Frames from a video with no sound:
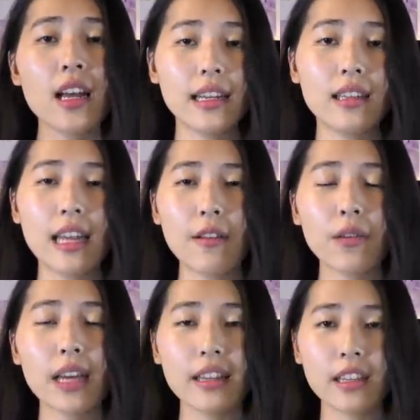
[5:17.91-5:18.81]
and
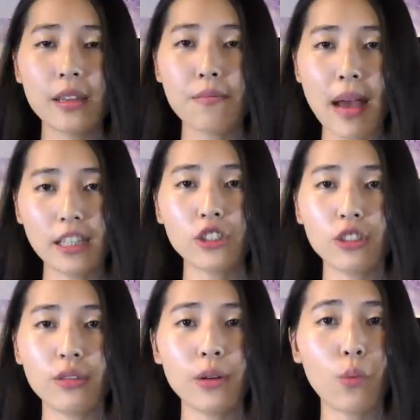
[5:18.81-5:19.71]
live in the
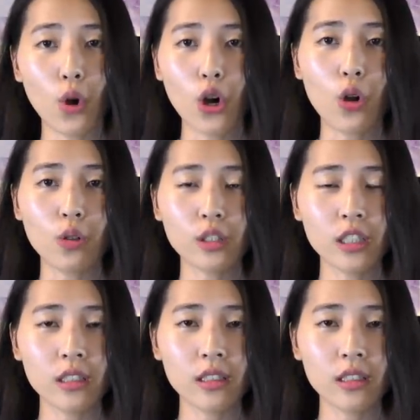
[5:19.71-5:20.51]
imaginary world,